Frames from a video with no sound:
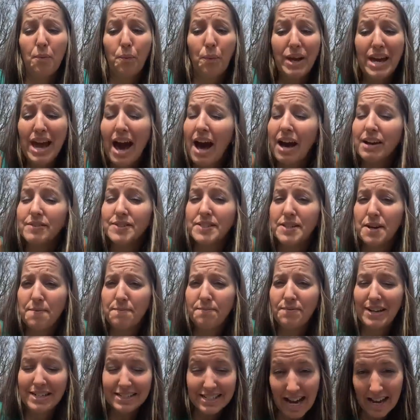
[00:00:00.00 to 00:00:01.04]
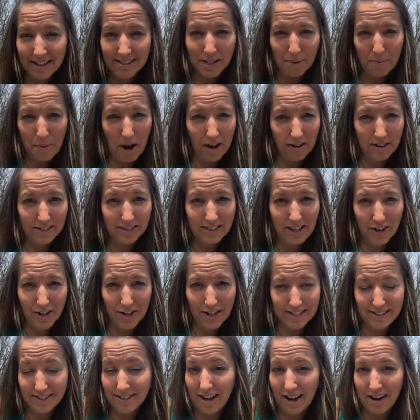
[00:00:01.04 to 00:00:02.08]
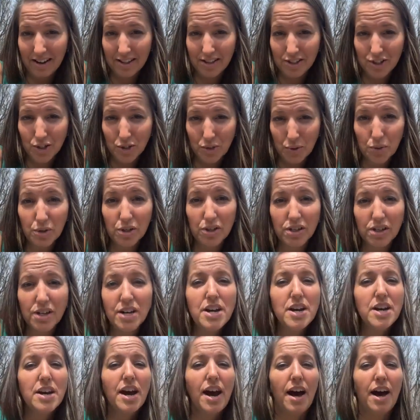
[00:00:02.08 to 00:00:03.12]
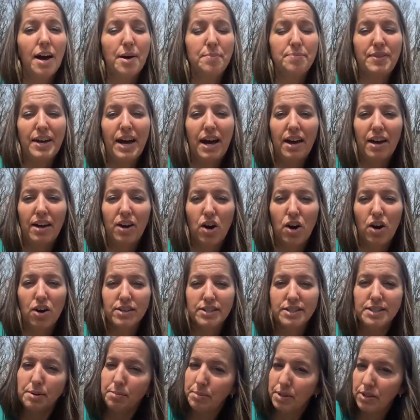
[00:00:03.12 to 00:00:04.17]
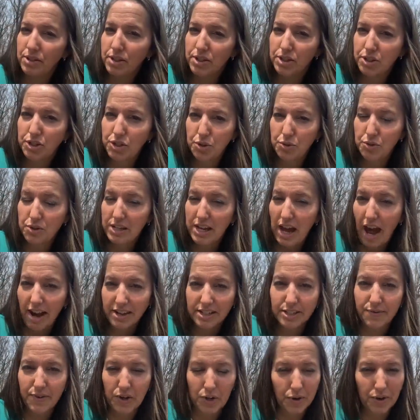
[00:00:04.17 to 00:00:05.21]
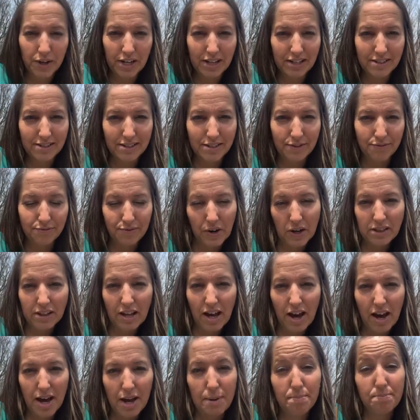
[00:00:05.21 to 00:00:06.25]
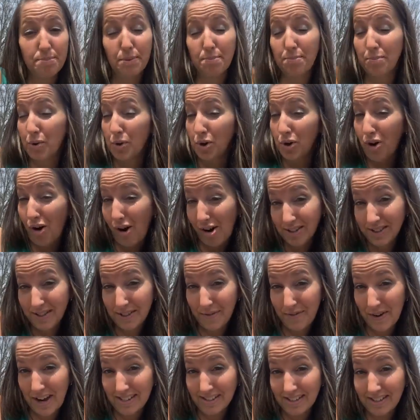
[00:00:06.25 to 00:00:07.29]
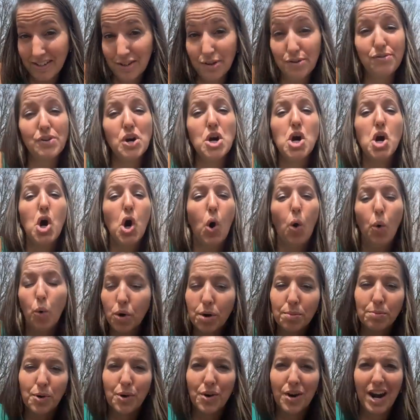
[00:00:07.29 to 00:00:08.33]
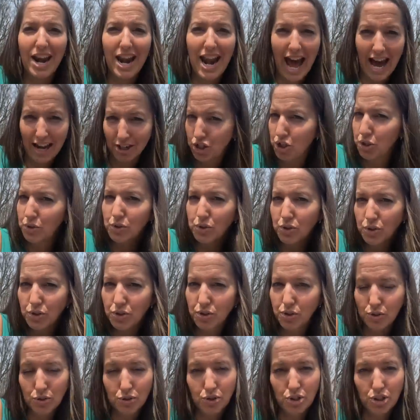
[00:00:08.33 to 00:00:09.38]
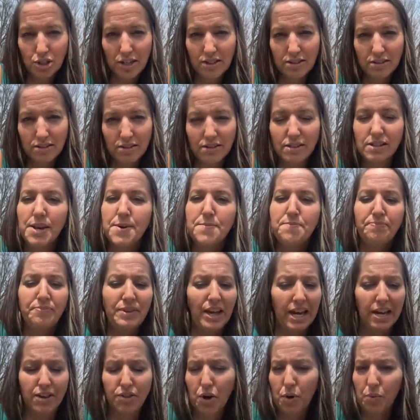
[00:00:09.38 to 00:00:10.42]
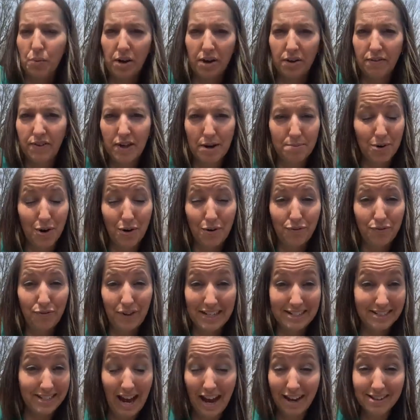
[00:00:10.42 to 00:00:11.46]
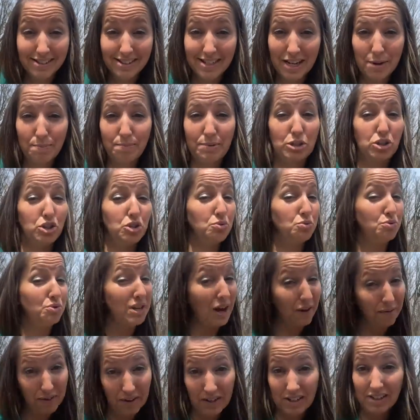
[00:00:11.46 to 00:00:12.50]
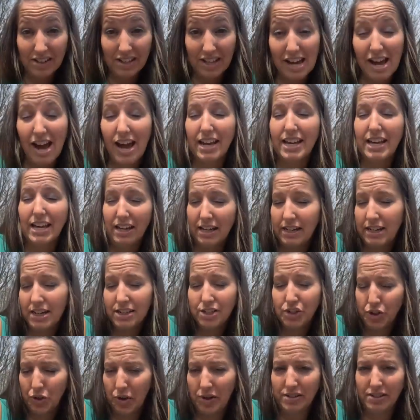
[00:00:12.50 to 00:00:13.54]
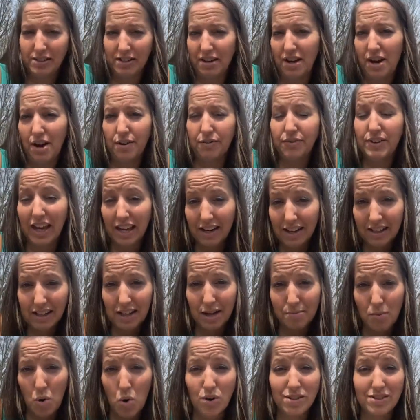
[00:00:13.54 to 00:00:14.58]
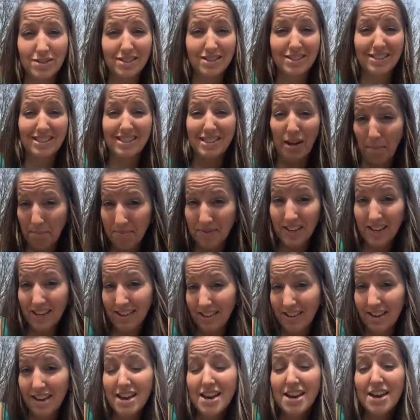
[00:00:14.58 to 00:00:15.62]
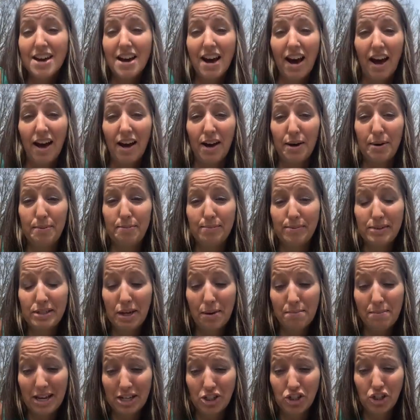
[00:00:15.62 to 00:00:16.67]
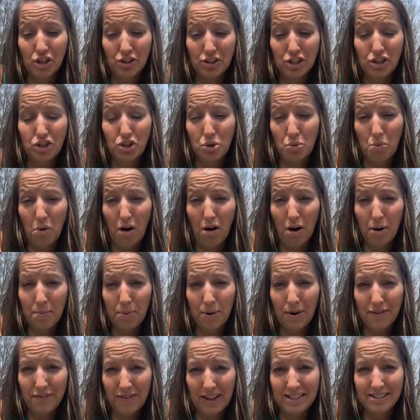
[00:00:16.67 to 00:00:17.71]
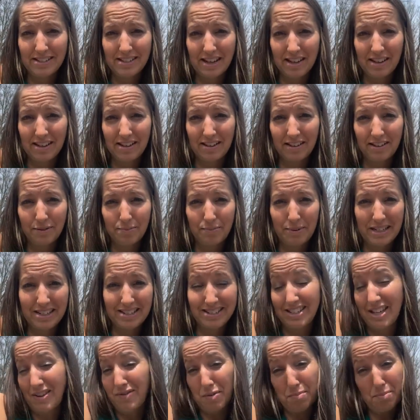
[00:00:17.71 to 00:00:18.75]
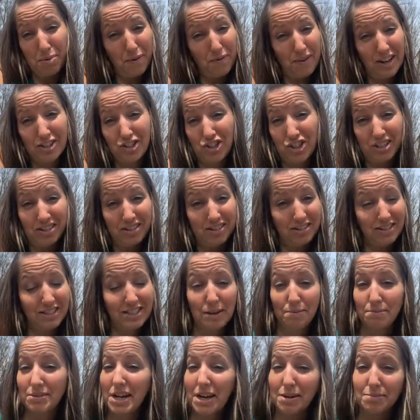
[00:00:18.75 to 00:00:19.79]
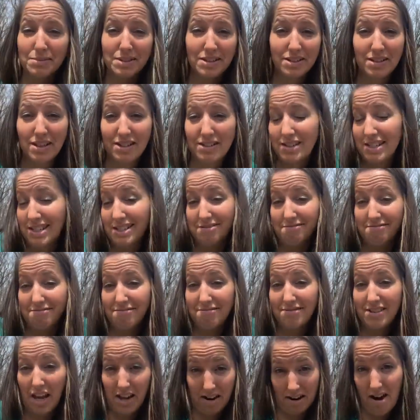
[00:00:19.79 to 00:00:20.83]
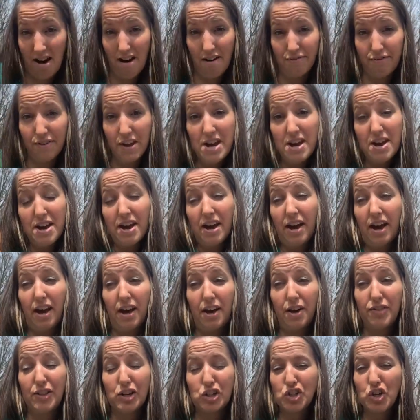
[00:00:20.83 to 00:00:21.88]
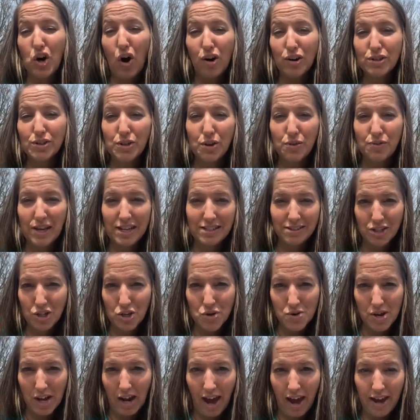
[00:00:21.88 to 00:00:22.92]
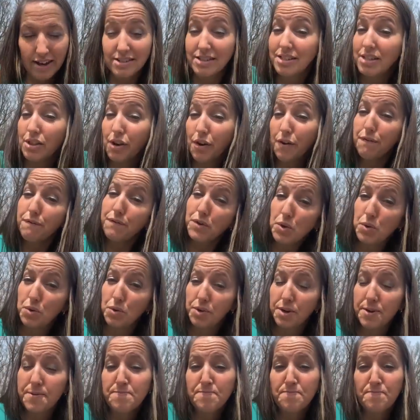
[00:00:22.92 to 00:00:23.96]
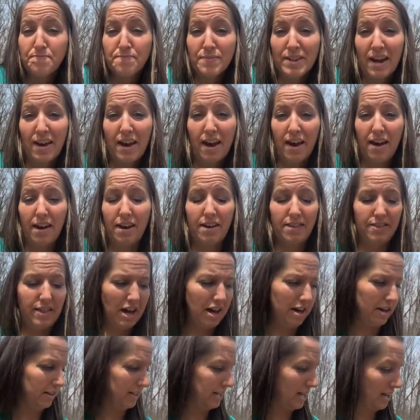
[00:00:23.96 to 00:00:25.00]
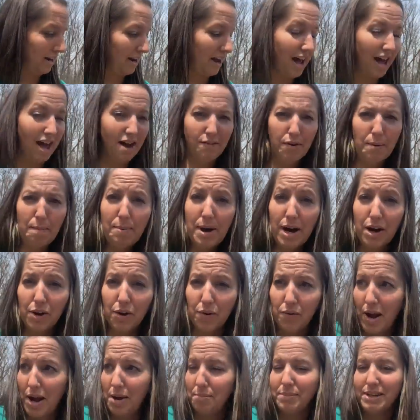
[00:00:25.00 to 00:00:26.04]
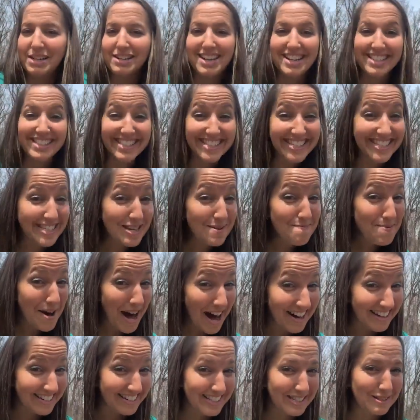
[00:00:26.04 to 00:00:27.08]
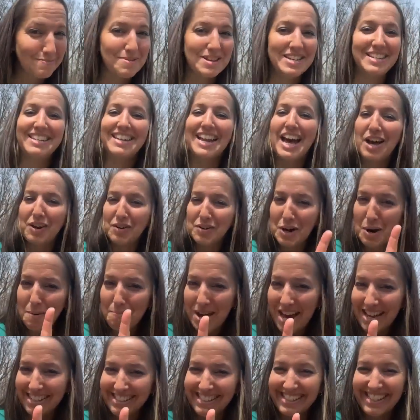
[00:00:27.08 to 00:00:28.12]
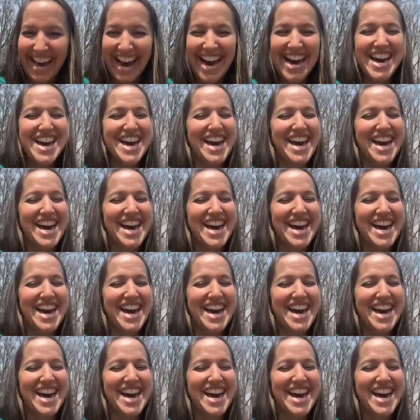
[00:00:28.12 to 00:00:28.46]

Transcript: We have some fantastic products that are inside of the store that are similar to the active ingredients in Frontline, but more cost effective or more natural solutions. Either one of them are fantastic, but you definitely, I cannot stress enough, getting them on something to make sure that you are preventing, because even prevention sometimes isn't enough. There's also things that you can add to their food. I have a bug around me. Nice to see bugs, but not on our pets.